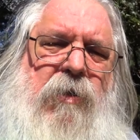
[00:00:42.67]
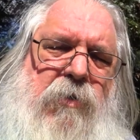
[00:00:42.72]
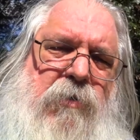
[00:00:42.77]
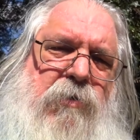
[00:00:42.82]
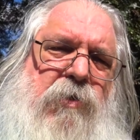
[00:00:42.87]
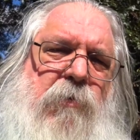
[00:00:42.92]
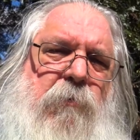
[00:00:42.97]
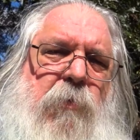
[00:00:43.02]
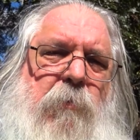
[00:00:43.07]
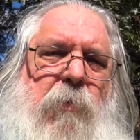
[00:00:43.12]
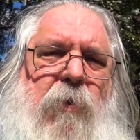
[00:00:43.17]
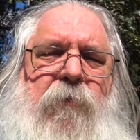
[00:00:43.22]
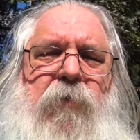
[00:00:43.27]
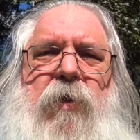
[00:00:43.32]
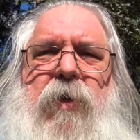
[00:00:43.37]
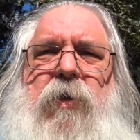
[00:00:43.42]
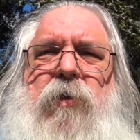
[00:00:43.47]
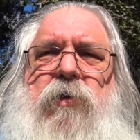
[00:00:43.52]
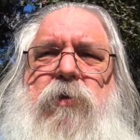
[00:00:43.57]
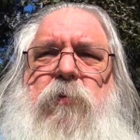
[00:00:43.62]
some of my
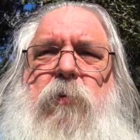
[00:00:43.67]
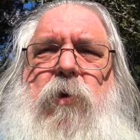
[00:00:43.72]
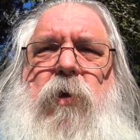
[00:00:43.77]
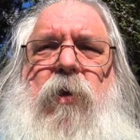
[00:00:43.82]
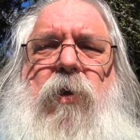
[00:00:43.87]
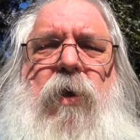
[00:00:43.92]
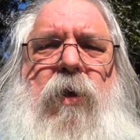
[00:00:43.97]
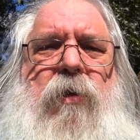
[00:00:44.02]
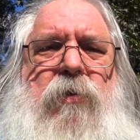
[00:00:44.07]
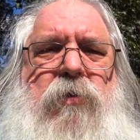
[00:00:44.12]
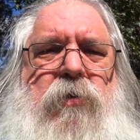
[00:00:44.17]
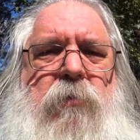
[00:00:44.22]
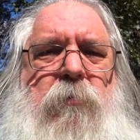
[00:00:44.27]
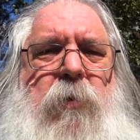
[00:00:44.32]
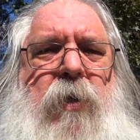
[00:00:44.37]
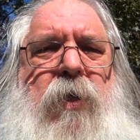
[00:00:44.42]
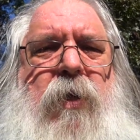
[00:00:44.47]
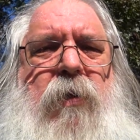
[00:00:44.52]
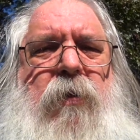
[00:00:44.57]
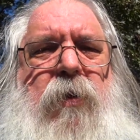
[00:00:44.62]
videos will also
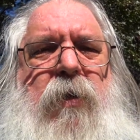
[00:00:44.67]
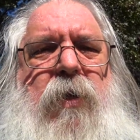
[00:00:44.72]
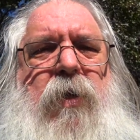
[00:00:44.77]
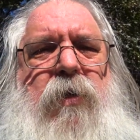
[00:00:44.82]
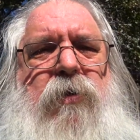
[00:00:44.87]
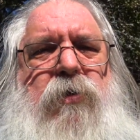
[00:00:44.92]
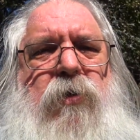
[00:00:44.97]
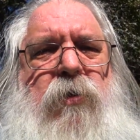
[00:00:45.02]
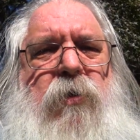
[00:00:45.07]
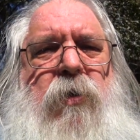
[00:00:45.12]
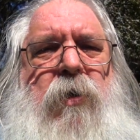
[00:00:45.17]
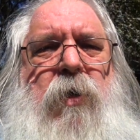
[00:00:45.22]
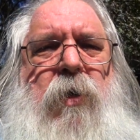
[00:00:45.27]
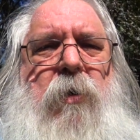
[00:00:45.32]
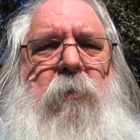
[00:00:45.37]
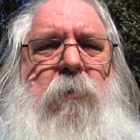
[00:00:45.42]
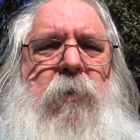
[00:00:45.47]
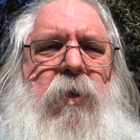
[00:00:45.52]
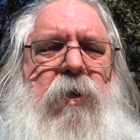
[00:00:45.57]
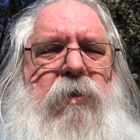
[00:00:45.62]
be in the kitchen,
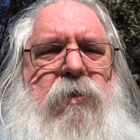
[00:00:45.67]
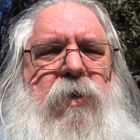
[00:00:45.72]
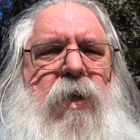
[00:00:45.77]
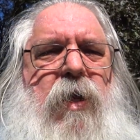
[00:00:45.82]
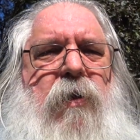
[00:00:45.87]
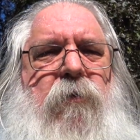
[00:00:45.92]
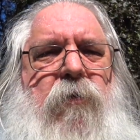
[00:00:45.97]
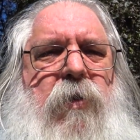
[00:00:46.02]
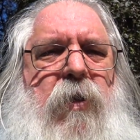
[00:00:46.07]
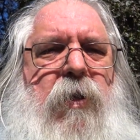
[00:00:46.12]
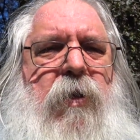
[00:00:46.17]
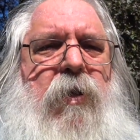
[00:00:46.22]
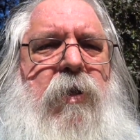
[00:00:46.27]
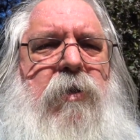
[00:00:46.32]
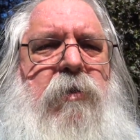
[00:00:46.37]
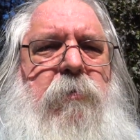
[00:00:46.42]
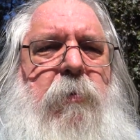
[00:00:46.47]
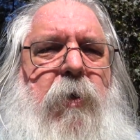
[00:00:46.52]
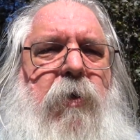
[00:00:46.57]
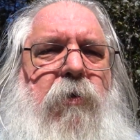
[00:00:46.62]
because not everything
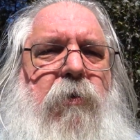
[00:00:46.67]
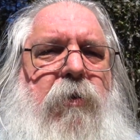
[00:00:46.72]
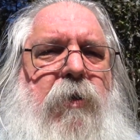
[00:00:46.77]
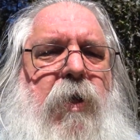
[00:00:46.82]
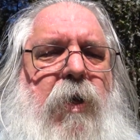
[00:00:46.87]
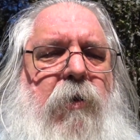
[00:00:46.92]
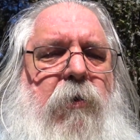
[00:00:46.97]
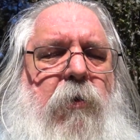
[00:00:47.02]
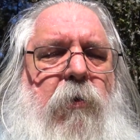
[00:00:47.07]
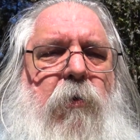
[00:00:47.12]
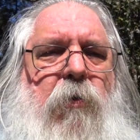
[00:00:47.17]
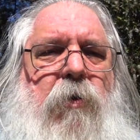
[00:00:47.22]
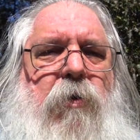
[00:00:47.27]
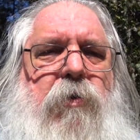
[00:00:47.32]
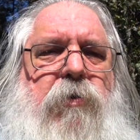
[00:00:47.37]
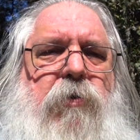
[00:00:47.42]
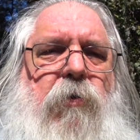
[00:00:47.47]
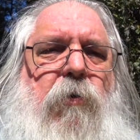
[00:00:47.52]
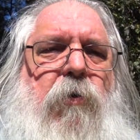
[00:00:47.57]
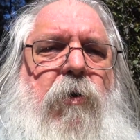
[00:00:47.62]
needs to be cooked
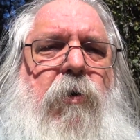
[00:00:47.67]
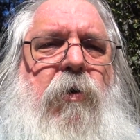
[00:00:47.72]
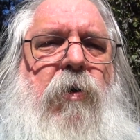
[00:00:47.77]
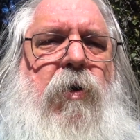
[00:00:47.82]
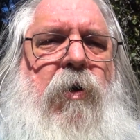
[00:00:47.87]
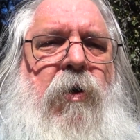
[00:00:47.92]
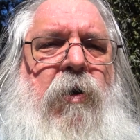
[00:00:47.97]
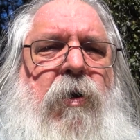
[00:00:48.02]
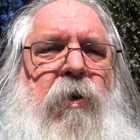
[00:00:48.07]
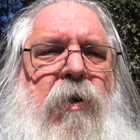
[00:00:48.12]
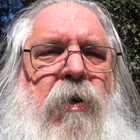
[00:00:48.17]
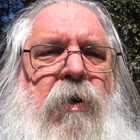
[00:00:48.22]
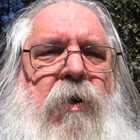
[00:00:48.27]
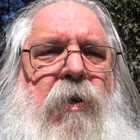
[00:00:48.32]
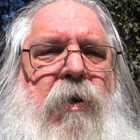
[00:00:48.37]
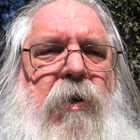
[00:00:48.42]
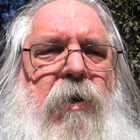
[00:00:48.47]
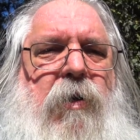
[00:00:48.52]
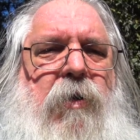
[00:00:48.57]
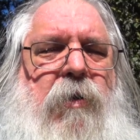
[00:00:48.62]
outdoors or
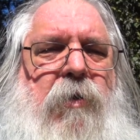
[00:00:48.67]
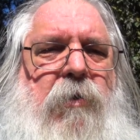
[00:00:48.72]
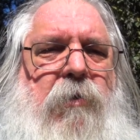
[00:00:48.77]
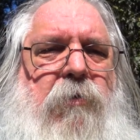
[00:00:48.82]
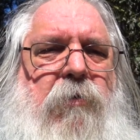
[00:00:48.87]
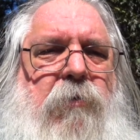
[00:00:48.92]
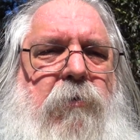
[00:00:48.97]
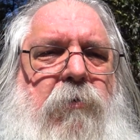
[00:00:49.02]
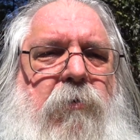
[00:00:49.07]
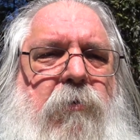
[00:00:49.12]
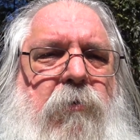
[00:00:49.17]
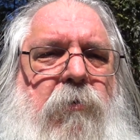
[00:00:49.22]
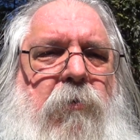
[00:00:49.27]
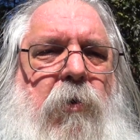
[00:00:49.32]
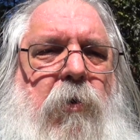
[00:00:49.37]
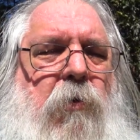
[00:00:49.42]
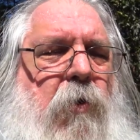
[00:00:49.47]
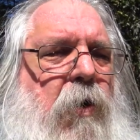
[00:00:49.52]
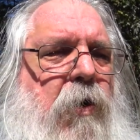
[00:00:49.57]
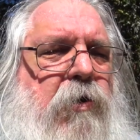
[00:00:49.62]

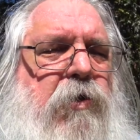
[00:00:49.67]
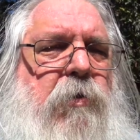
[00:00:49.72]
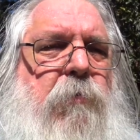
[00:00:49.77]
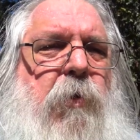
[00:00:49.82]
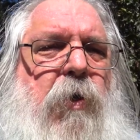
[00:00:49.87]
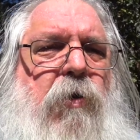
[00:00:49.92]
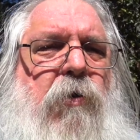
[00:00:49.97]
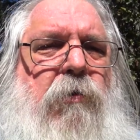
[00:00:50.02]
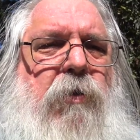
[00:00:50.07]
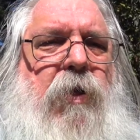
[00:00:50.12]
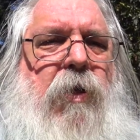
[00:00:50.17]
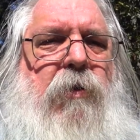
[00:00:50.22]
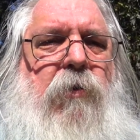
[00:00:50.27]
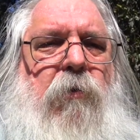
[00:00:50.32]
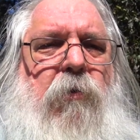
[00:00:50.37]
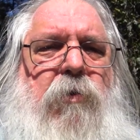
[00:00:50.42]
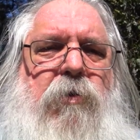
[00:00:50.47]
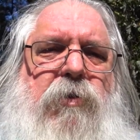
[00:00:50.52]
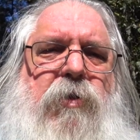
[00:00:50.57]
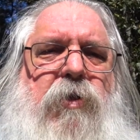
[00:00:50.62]
requires to be cooked
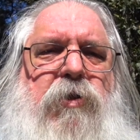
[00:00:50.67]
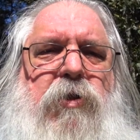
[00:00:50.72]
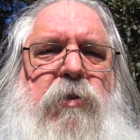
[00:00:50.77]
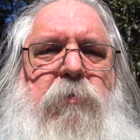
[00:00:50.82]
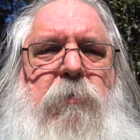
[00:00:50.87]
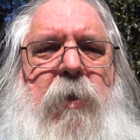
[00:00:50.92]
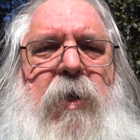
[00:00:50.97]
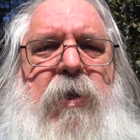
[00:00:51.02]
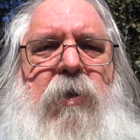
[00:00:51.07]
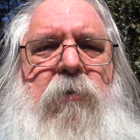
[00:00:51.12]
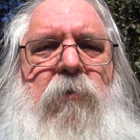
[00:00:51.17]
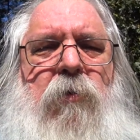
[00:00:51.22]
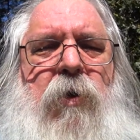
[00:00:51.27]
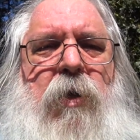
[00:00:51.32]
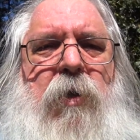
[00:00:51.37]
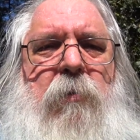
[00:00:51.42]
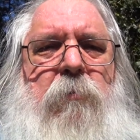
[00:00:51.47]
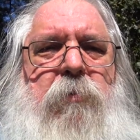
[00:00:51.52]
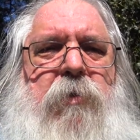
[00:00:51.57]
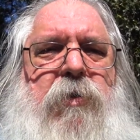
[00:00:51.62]
outdoors, such as making
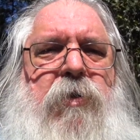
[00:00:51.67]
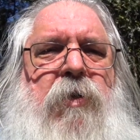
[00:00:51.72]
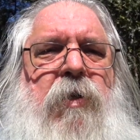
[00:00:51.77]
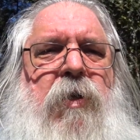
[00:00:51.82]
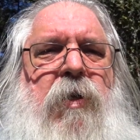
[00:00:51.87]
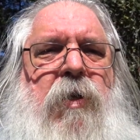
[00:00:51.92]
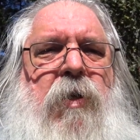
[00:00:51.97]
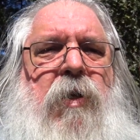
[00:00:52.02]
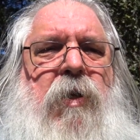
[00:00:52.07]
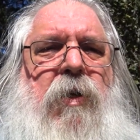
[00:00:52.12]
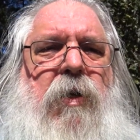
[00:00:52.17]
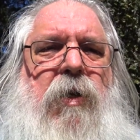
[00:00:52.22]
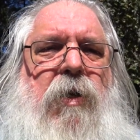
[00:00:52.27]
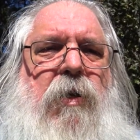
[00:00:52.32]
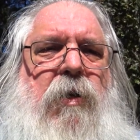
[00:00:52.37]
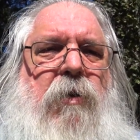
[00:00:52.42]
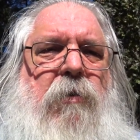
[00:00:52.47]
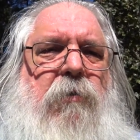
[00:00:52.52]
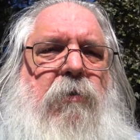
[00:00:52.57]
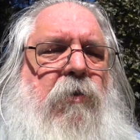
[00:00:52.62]
rubs,
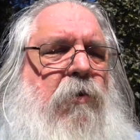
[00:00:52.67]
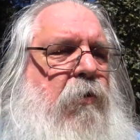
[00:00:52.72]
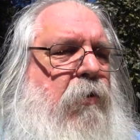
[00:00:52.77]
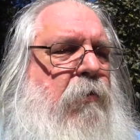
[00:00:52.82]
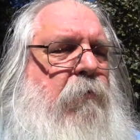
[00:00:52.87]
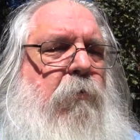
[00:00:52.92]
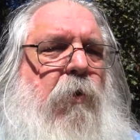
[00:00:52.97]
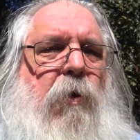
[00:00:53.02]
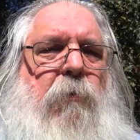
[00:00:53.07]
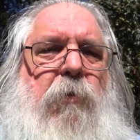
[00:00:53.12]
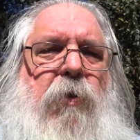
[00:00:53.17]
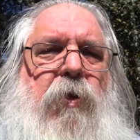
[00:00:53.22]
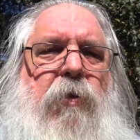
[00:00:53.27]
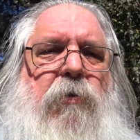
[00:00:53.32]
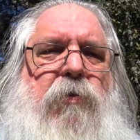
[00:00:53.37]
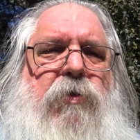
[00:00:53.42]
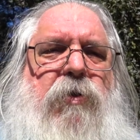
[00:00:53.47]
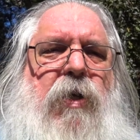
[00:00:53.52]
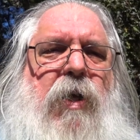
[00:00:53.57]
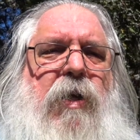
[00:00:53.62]
cooking barbecue
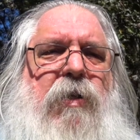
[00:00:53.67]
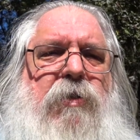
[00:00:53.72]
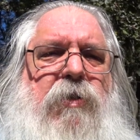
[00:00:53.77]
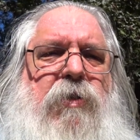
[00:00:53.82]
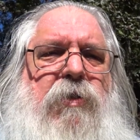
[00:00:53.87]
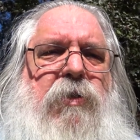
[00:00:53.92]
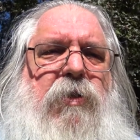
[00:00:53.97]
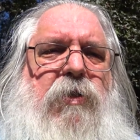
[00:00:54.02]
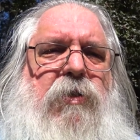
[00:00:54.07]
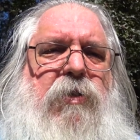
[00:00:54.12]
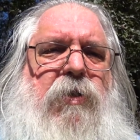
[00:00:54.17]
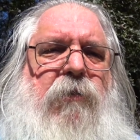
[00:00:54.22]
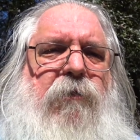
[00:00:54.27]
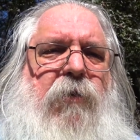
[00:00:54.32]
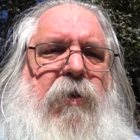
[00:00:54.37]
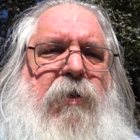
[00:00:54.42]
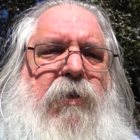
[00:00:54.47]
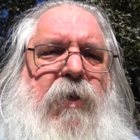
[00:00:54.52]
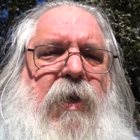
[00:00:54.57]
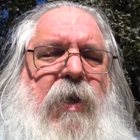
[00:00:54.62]
sauces and stuff
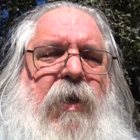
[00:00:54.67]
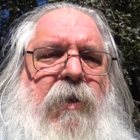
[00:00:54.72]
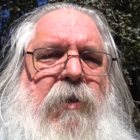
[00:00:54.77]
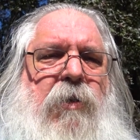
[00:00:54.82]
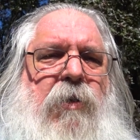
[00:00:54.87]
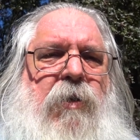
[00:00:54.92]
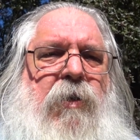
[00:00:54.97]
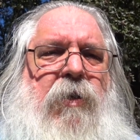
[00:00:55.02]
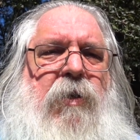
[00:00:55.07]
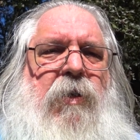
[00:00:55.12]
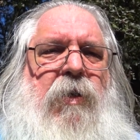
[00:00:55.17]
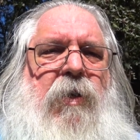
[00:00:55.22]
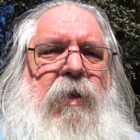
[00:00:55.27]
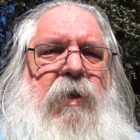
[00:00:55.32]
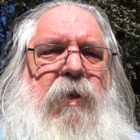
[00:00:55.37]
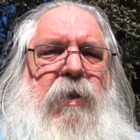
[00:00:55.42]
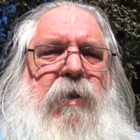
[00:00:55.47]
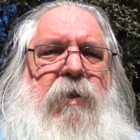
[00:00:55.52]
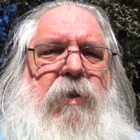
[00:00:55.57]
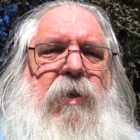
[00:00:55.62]
like that.
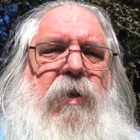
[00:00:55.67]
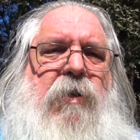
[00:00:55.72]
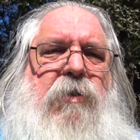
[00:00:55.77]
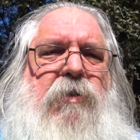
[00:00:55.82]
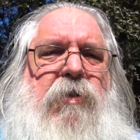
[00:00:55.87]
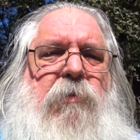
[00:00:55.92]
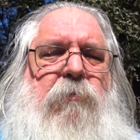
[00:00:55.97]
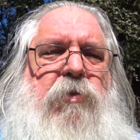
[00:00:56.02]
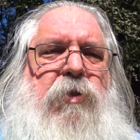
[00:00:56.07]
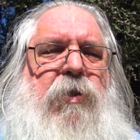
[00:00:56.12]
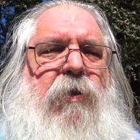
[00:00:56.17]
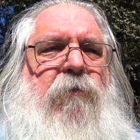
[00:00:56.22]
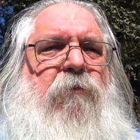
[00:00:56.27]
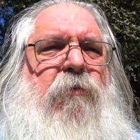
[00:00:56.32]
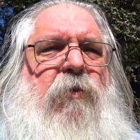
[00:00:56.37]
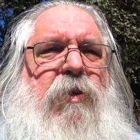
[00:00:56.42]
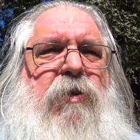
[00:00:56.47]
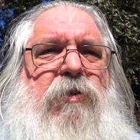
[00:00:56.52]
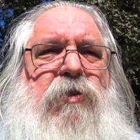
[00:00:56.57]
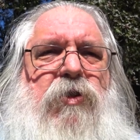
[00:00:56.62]
And some stuff
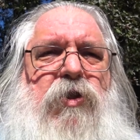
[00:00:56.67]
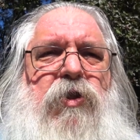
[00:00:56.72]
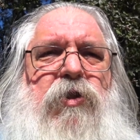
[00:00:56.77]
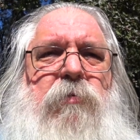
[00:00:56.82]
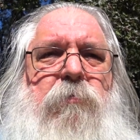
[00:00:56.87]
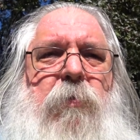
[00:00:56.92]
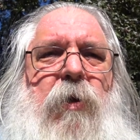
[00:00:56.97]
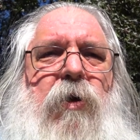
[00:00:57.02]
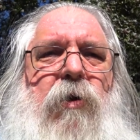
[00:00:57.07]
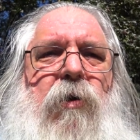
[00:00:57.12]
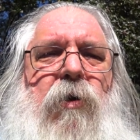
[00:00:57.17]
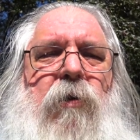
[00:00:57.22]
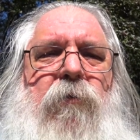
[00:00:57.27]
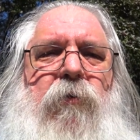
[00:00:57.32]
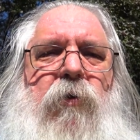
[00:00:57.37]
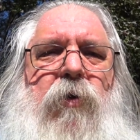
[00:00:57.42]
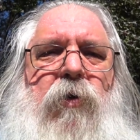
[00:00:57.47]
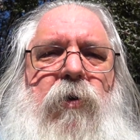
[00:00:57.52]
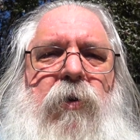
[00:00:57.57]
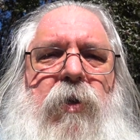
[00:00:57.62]
is just better off
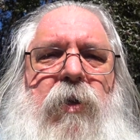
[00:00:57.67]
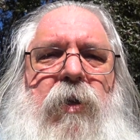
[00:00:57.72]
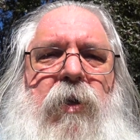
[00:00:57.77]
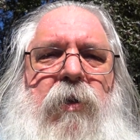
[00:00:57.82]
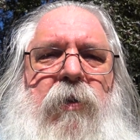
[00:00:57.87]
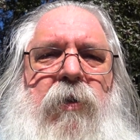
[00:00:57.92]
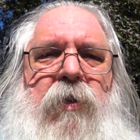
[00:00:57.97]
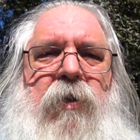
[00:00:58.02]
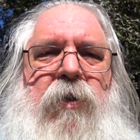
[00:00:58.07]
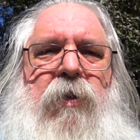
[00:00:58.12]
cooking on